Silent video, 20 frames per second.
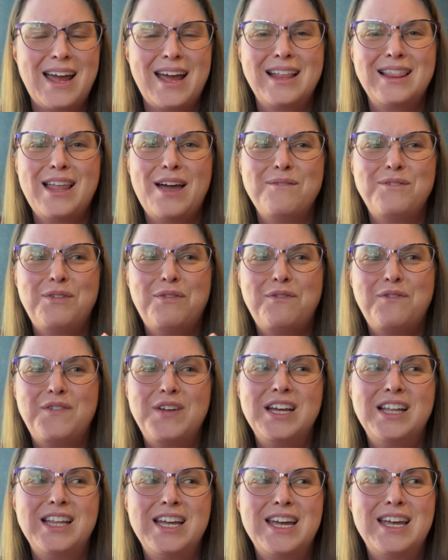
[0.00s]
I loved
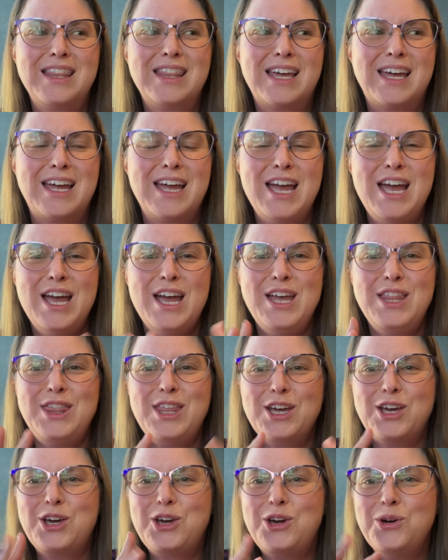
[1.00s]
feeling the
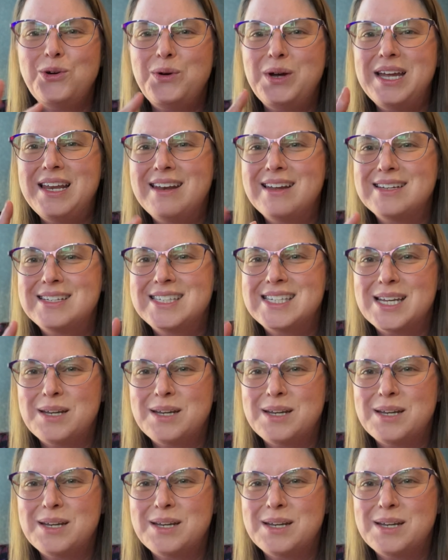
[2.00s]
gooiness